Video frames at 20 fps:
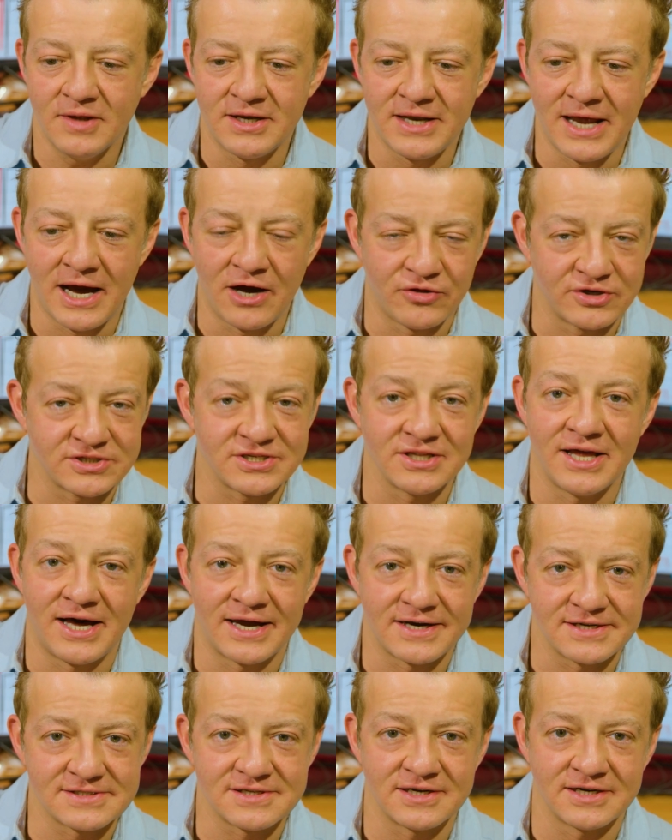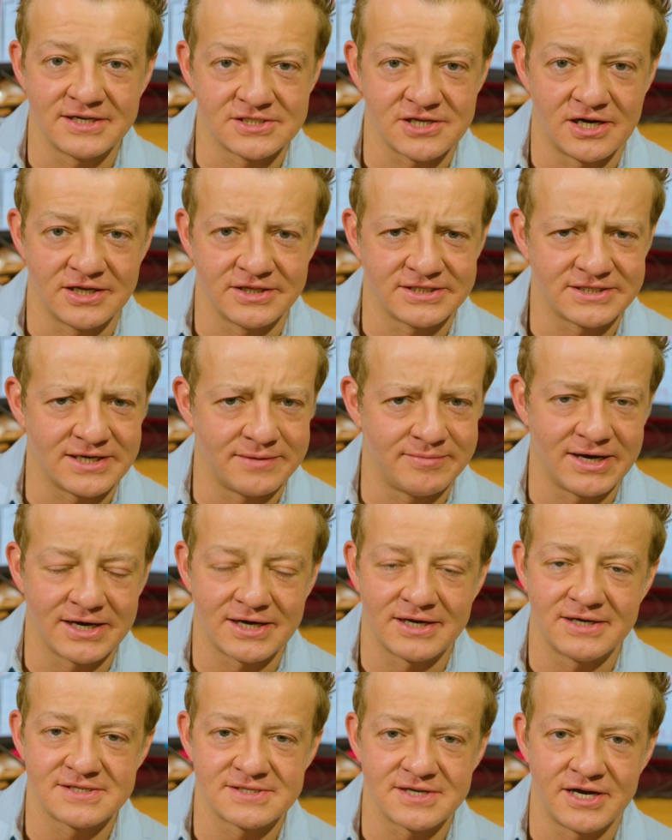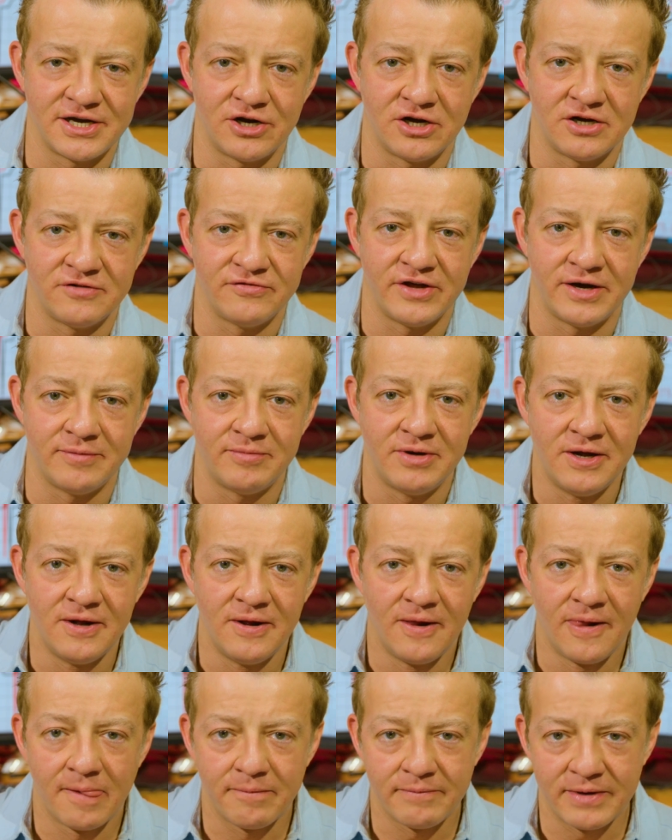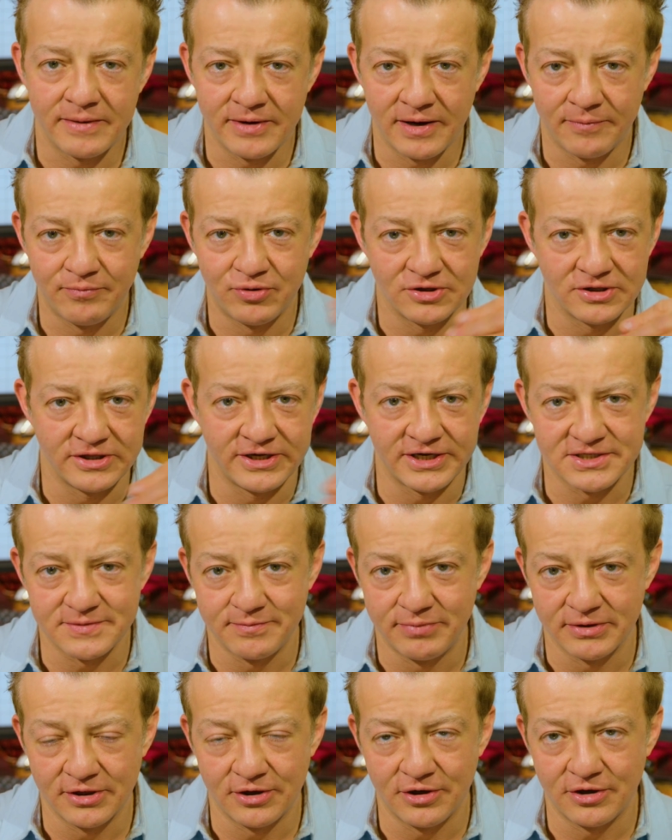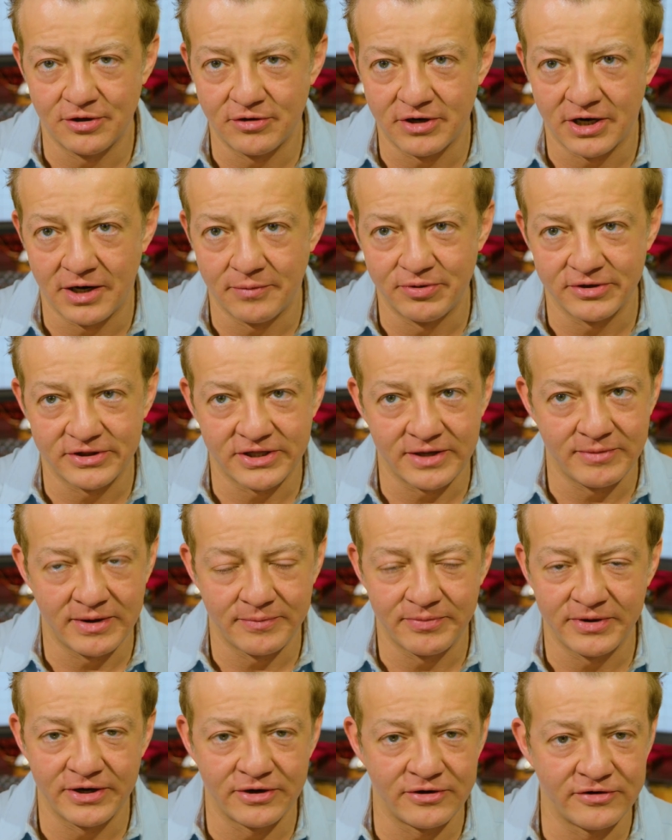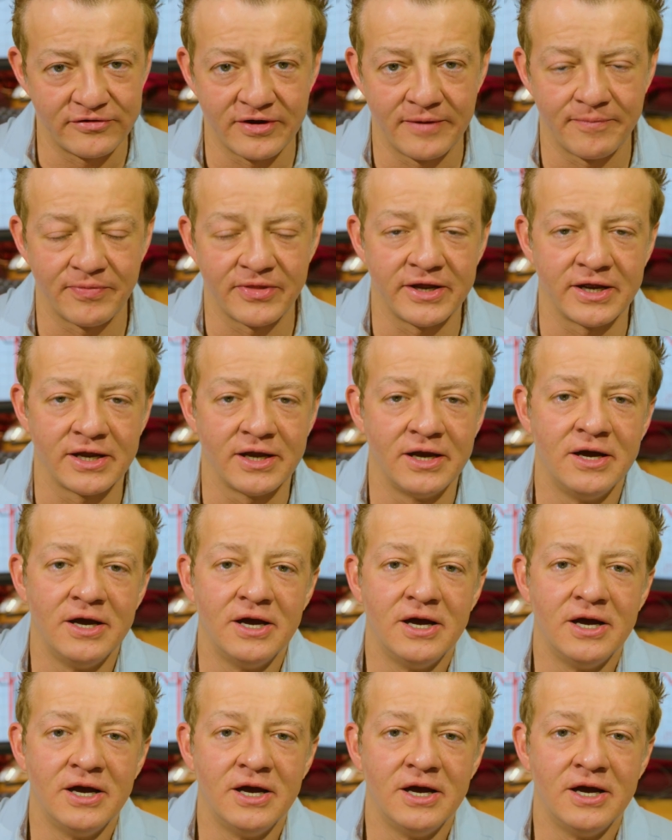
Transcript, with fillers: Now, there's a lot of studies on this. I'm not going to cite all of them. Maybe I'll put links below, or I'll put them up here or something.